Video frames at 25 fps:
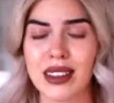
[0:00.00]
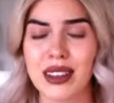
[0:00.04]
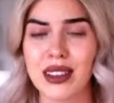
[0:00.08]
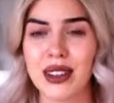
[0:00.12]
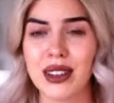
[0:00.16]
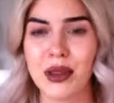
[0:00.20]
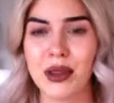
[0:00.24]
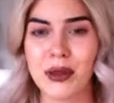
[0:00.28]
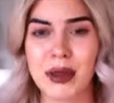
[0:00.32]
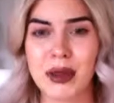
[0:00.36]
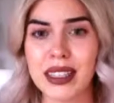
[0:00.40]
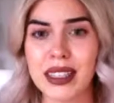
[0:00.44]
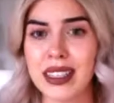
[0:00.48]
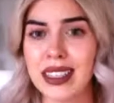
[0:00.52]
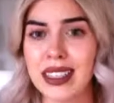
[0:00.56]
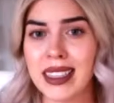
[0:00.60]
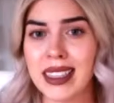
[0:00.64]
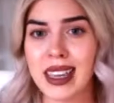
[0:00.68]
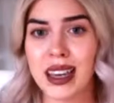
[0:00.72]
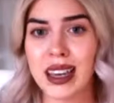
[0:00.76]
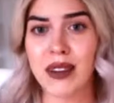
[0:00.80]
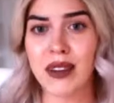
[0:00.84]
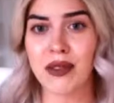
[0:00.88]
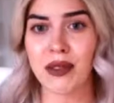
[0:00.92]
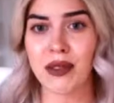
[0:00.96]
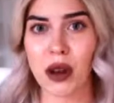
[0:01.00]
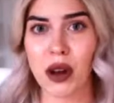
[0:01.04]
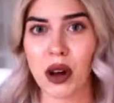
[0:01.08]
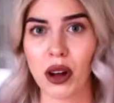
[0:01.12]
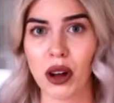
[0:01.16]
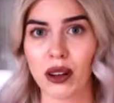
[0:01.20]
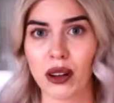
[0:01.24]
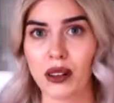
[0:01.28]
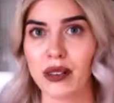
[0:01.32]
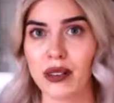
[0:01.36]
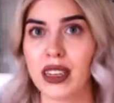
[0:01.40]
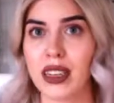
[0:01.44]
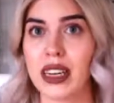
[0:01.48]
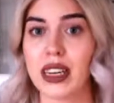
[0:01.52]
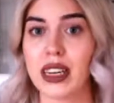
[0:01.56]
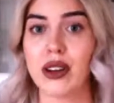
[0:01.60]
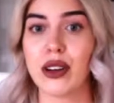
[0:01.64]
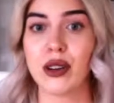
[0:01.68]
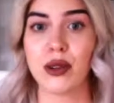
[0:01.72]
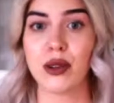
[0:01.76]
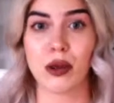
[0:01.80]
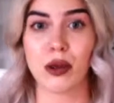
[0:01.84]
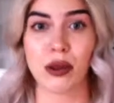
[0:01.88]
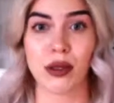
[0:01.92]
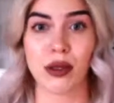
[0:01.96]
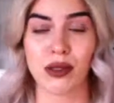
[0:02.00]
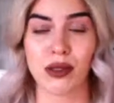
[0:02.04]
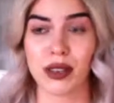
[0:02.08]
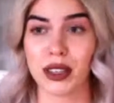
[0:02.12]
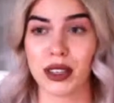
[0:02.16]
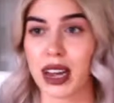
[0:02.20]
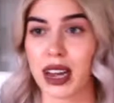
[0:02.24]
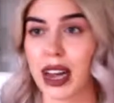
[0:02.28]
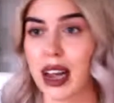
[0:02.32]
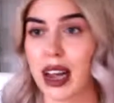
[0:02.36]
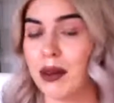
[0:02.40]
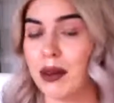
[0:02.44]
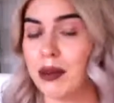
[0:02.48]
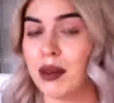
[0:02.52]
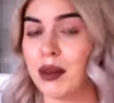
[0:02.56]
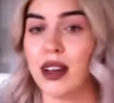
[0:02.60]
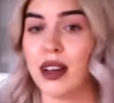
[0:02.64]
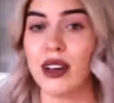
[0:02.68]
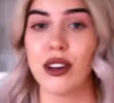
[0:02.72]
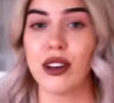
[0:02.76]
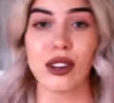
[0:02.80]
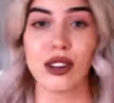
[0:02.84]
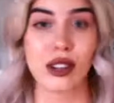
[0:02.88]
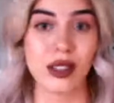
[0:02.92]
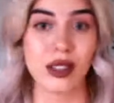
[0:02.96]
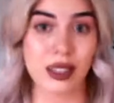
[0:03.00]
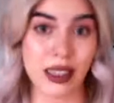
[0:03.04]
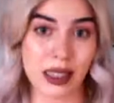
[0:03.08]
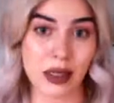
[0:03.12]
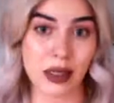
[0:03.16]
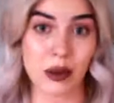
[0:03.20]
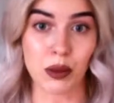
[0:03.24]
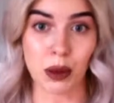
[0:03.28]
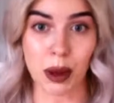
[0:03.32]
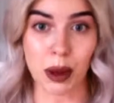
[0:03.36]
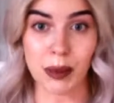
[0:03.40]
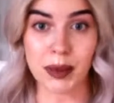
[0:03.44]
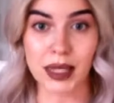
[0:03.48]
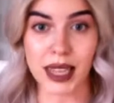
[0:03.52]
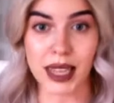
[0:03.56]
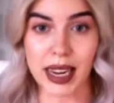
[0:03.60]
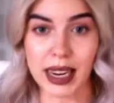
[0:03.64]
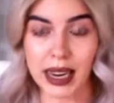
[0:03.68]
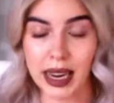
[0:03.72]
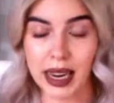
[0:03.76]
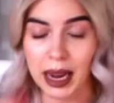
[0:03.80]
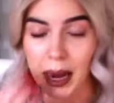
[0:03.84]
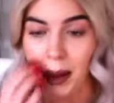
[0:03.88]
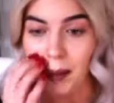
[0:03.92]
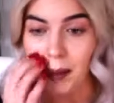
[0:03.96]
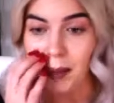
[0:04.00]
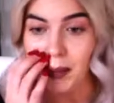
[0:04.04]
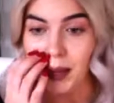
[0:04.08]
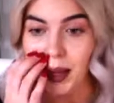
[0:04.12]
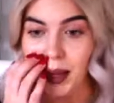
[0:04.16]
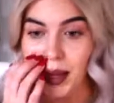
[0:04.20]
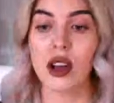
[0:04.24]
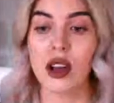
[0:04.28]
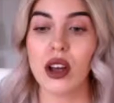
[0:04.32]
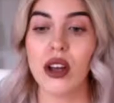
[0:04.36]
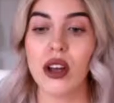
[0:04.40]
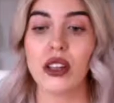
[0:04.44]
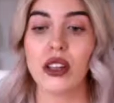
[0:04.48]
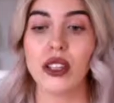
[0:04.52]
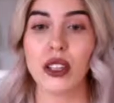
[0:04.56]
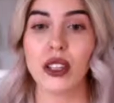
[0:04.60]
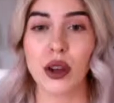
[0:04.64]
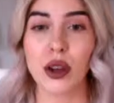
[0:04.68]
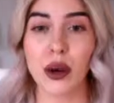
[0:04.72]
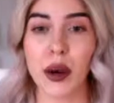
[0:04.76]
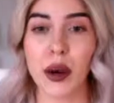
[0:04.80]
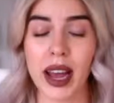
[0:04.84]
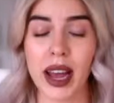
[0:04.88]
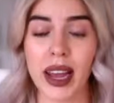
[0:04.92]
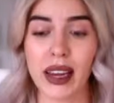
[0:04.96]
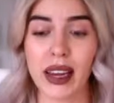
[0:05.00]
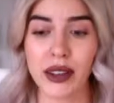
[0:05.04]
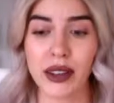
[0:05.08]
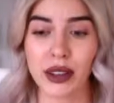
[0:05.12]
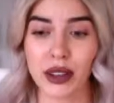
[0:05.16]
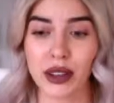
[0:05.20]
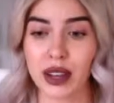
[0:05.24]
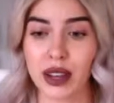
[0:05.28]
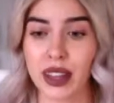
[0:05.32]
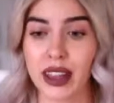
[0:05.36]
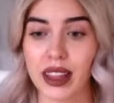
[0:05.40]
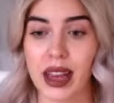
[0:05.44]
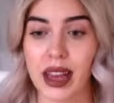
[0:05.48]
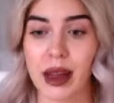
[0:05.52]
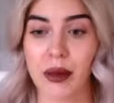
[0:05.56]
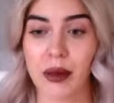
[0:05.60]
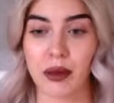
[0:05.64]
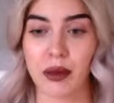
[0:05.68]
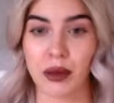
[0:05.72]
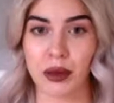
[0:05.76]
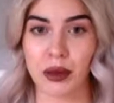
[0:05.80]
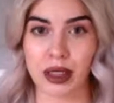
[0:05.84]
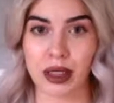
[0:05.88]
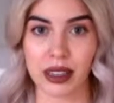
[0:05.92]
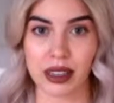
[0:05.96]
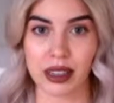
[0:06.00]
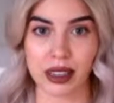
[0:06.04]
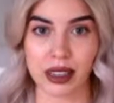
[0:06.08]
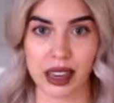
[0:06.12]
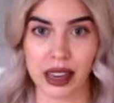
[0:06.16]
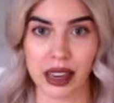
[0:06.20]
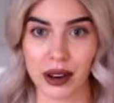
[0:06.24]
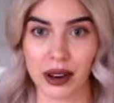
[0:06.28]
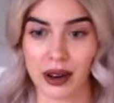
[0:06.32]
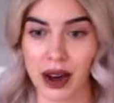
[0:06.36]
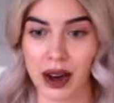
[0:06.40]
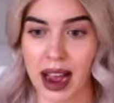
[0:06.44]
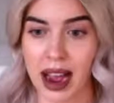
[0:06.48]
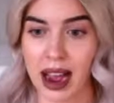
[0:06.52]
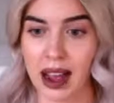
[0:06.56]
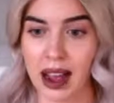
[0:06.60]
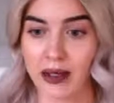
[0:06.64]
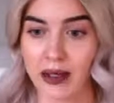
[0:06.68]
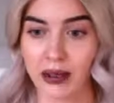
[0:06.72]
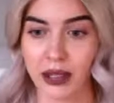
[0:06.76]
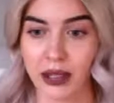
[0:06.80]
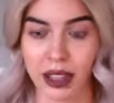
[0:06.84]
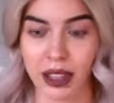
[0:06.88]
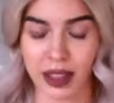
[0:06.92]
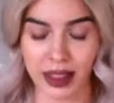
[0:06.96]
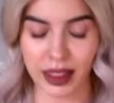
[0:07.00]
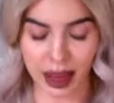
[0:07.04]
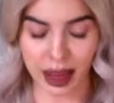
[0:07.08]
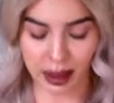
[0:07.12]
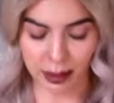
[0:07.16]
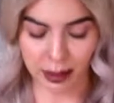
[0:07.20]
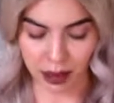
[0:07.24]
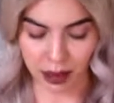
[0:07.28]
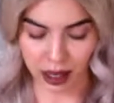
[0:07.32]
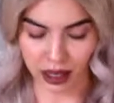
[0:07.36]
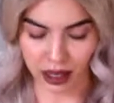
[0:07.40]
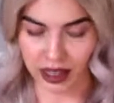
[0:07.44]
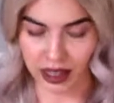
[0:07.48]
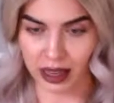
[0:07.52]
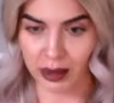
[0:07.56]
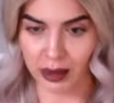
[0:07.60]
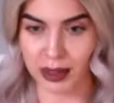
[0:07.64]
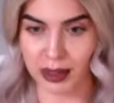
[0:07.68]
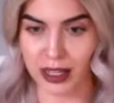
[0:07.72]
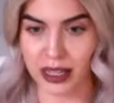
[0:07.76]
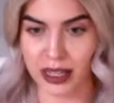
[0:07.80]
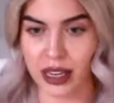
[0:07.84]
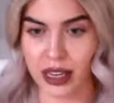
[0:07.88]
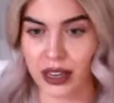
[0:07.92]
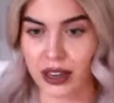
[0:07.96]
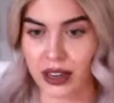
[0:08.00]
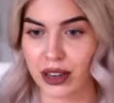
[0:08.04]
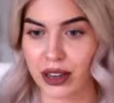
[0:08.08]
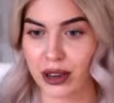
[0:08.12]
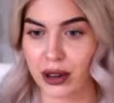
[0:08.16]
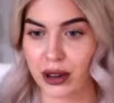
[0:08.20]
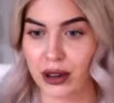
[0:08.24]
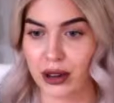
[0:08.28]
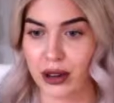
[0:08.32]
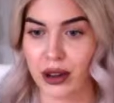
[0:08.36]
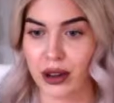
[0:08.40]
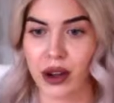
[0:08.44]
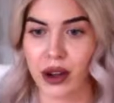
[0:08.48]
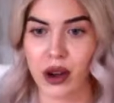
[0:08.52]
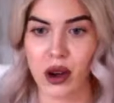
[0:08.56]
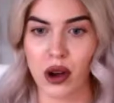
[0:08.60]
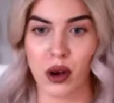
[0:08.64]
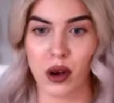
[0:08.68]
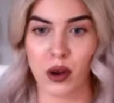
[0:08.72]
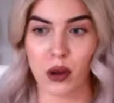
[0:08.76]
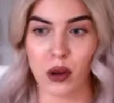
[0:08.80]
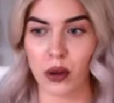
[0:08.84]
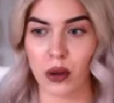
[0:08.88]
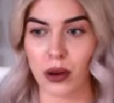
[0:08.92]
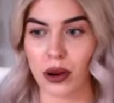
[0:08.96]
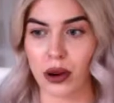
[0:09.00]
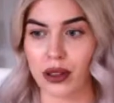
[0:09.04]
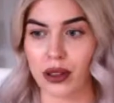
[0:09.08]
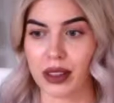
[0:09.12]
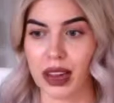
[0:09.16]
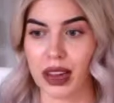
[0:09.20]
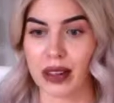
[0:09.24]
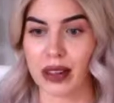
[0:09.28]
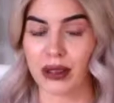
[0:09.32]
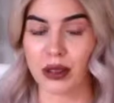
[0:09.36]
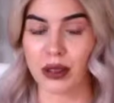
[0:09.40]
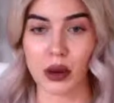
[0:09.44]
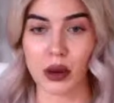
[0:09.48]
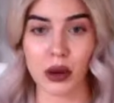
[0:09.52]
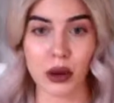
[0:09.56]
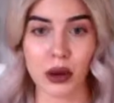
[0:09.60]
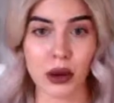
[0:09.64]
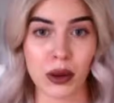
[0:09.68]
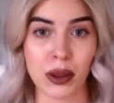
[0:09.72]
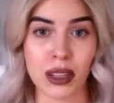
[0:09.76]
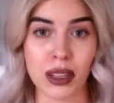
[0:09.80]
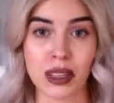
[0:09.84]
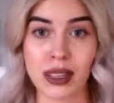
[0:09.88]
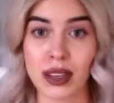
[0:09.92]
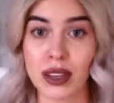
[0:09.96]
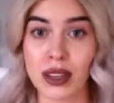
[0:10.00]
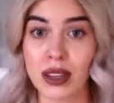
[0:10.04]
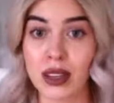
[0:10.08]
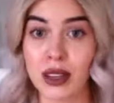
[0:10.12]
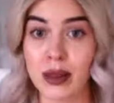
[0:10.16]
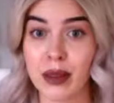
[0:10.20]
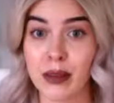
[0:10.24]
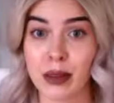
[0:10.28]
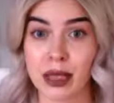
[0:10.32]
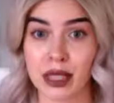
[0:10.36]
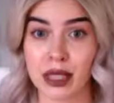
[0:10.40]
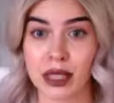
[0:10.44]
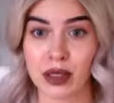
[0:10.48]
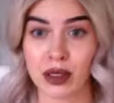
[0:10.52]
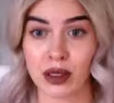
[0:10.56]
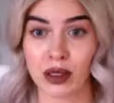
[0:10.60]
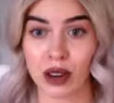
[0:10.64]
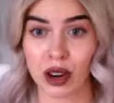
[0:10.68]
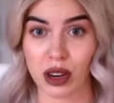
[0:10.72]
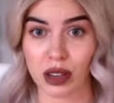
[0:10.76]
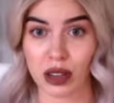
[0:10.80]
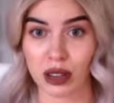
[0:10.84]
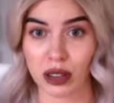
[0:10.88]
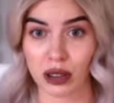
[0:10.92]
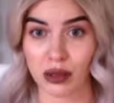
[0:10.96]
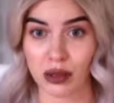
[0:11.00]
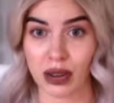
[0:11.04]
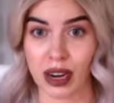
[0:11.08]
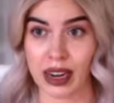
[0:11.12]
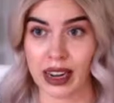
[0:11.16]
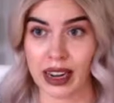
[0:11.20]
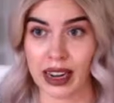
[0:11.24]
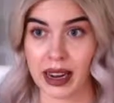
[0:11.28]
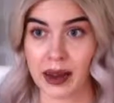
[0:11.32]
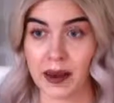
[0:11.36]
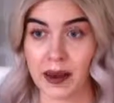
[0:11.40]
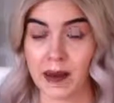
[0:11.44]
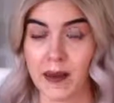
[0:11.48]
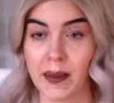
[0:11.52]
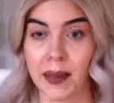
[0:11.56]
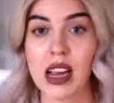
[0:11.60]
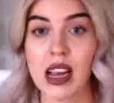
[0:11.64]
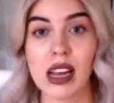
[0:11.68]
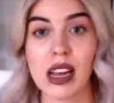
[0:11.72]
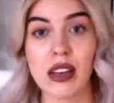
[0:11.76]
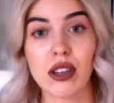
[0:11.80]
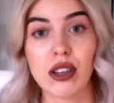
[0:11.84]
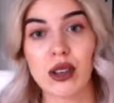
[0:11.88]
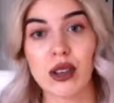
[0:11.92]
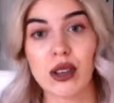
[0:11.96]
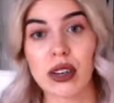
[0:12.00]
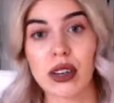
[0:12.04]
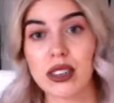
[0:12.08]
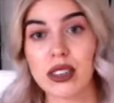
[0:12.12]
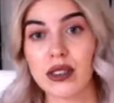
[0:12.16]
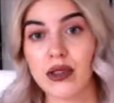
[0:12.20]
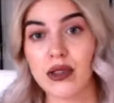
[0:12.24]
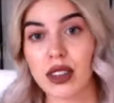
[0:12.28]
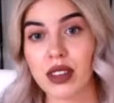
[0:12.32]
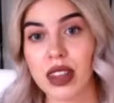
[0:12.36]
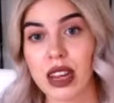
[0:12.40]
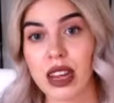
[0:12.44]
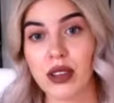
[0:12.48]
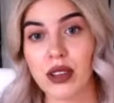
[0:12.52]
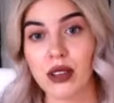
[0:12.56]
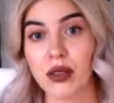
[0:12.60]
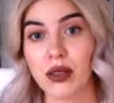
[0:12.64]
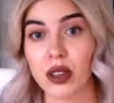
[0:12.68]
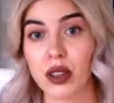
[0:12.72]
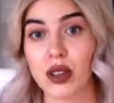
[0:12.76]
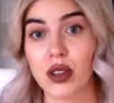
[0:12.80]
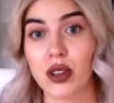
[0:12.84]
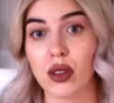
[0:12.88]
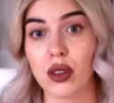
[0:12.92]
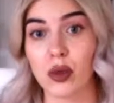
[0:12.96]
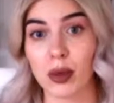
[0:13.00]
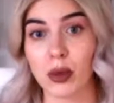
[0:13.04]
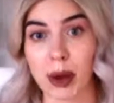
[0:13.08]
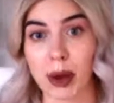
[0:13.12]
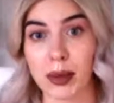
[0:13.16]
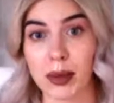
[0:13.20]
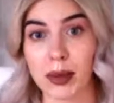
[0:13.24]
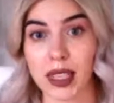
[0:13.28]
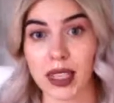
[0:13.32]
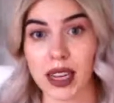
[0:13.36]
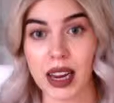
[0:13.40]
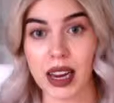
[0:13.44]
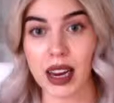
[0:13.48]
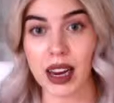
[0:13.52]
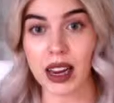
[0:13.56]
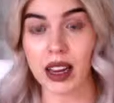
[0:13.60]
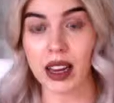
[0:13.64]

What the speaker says: Your business can evolve and it can grow over time, just as a website can. So go ahead and look at that print that you have, look at that marketing material or that logo that's on the business cards already, and transfer that over to the website.